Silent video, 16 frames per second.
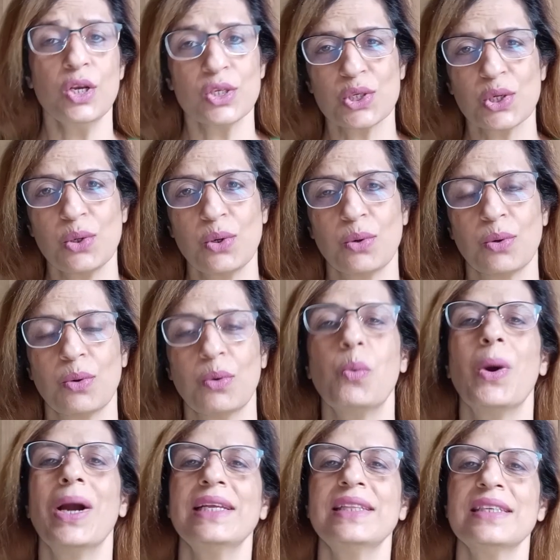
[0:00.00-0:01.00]
So,
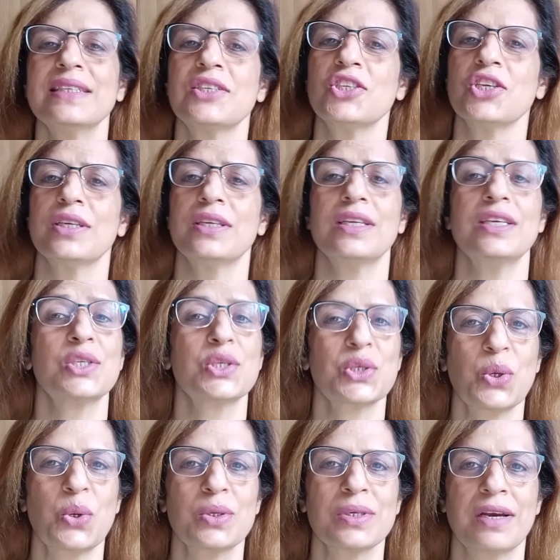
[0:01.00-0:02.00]
why this journey is
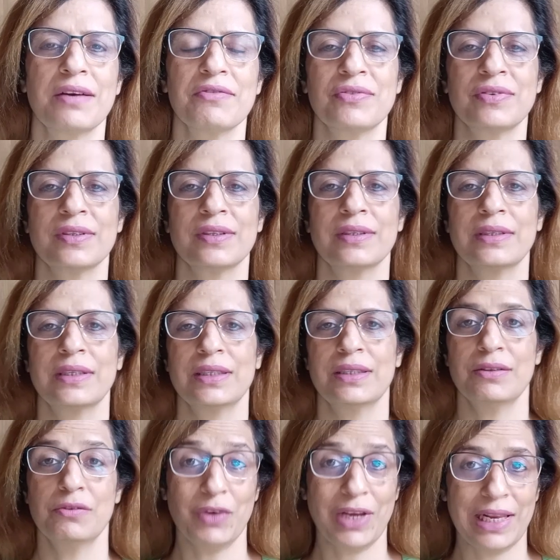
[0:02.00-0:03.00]
so tough?
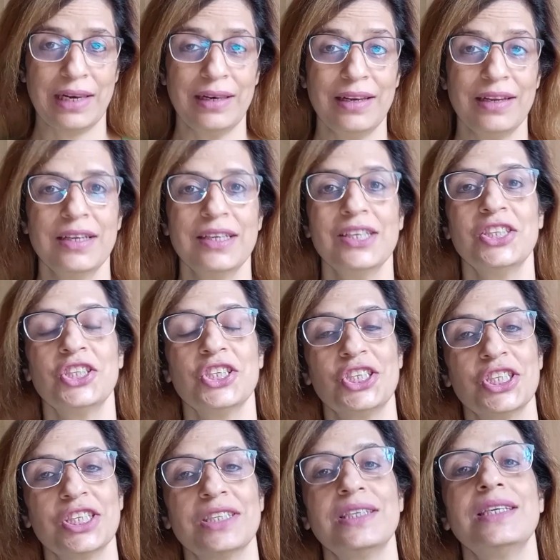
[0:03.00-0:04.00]
Well, the
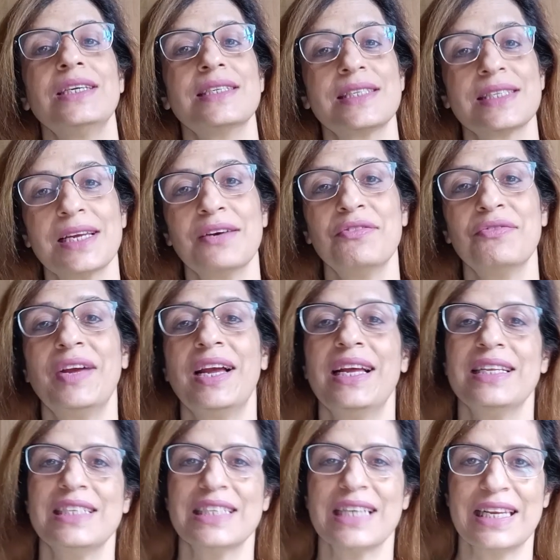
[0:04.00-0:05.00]
journey is tough
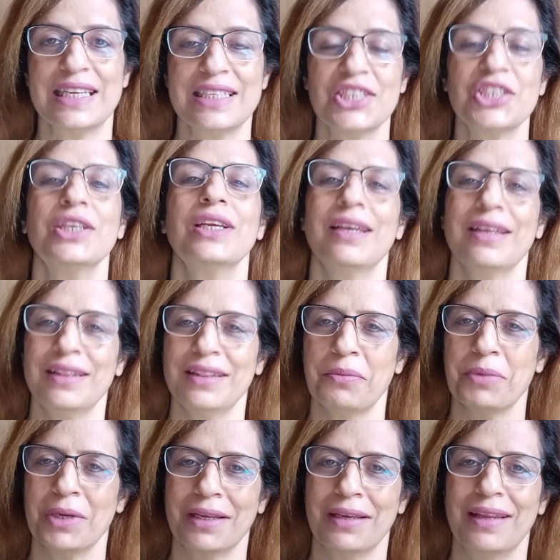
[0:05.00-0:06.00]
and challenging in the
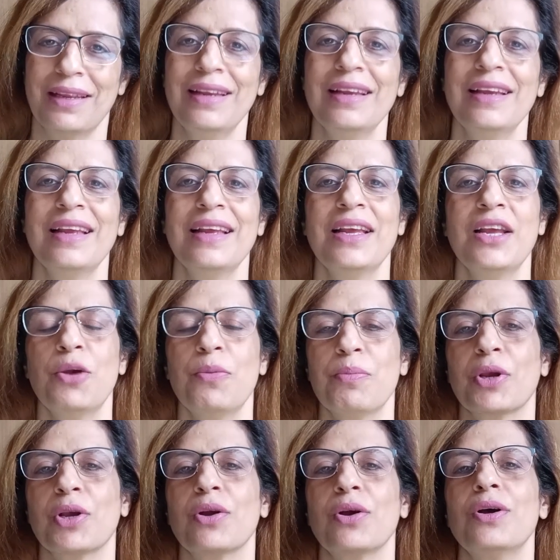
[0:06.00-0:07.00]
beginning
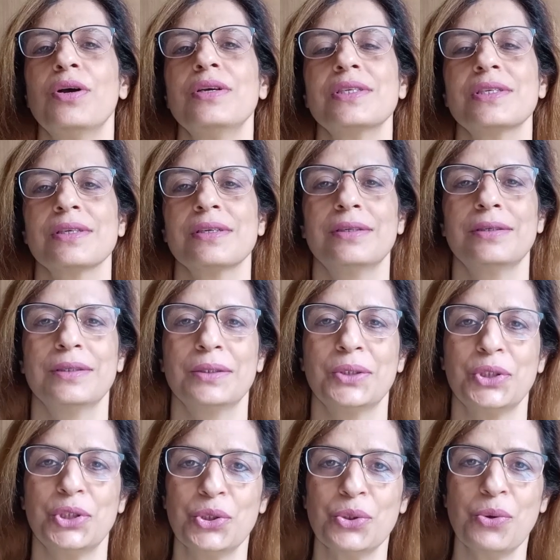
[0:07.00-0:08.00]
because
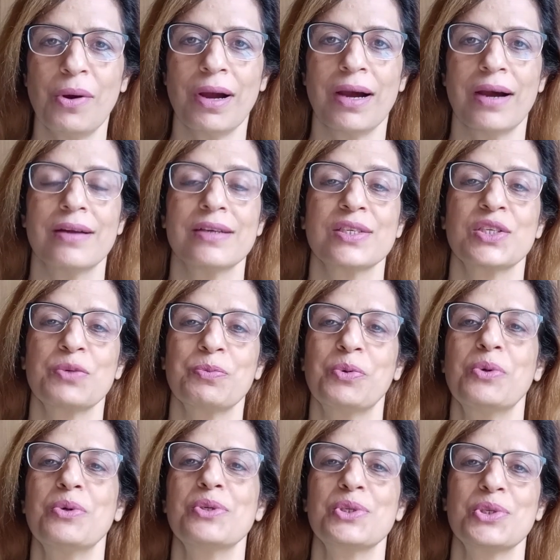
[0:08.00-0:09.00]
you are
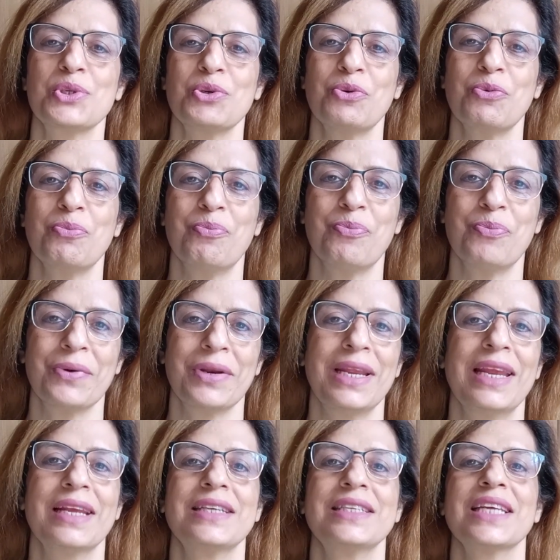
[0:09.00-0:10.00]
supposed to
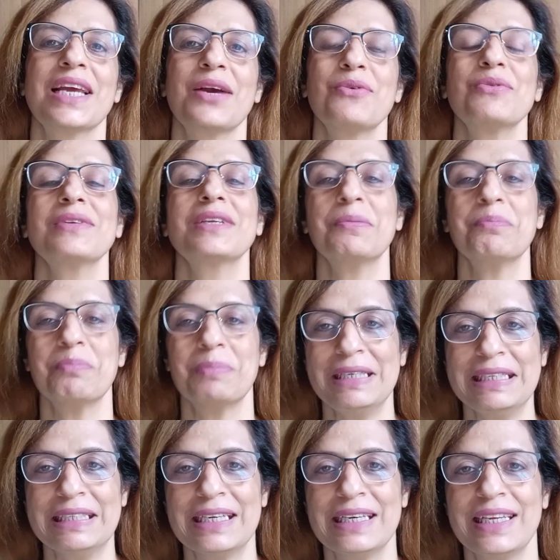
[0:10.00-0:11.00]
break down
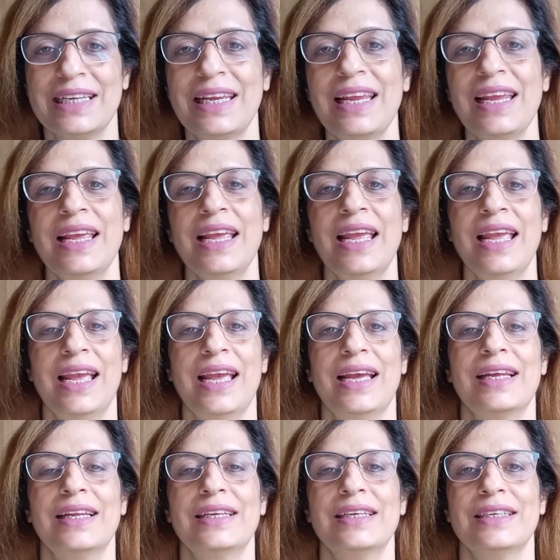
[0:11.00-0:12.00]
completely
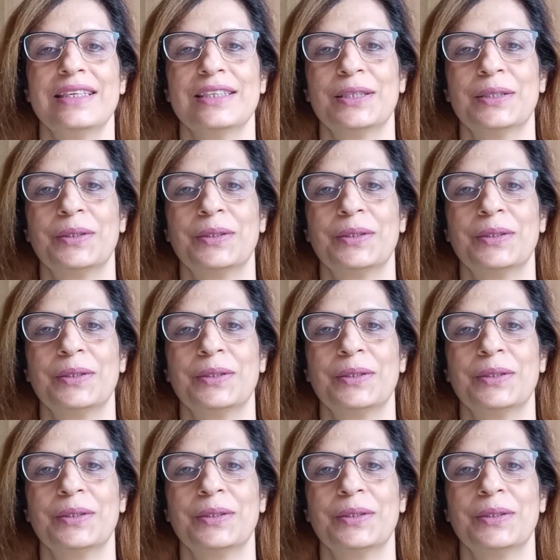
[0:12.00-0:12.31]
and